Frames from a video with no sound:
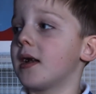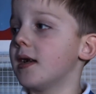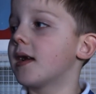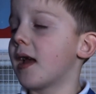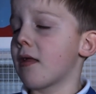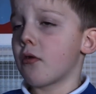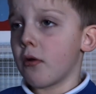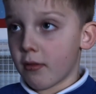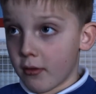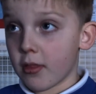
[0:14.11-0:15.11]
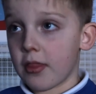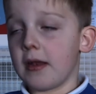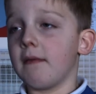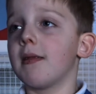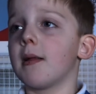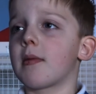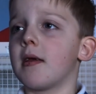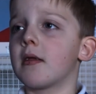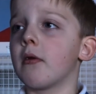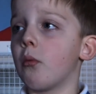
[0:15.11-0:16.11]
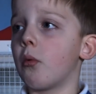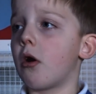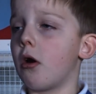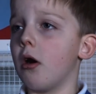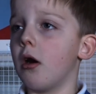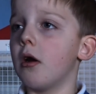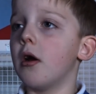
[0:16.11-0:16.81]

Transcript: he gets on his own, then he flips into the water,